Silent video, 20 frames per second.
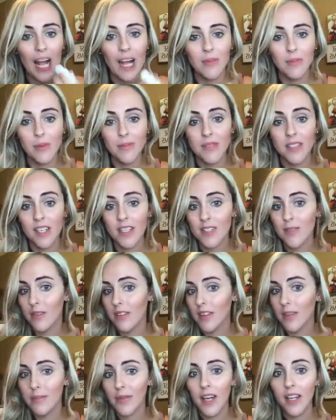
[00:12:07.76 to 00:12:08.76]
am obsessed
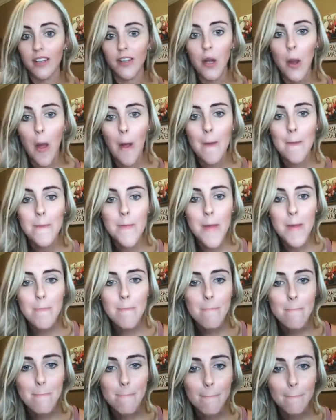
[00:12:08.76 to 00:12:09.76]
with lip color.
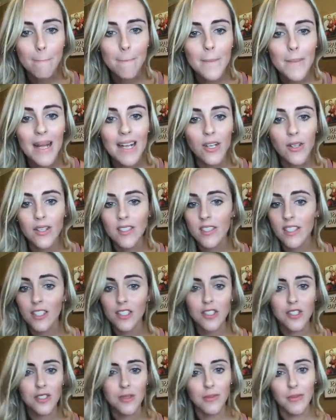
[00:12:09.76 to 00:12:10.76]
And you can see
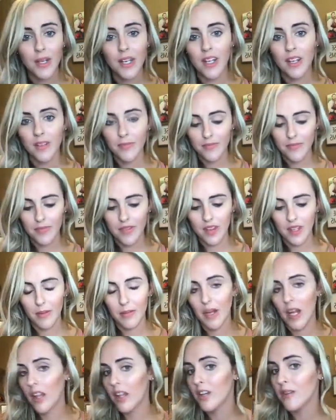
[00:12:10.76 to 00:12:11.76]
it's just a pretty
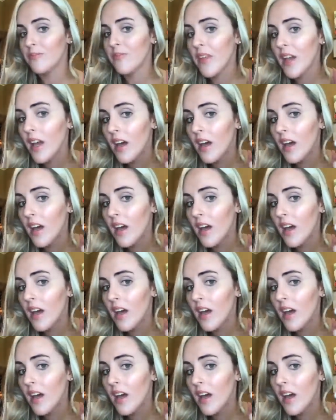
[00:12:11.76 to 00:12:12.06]
lip color.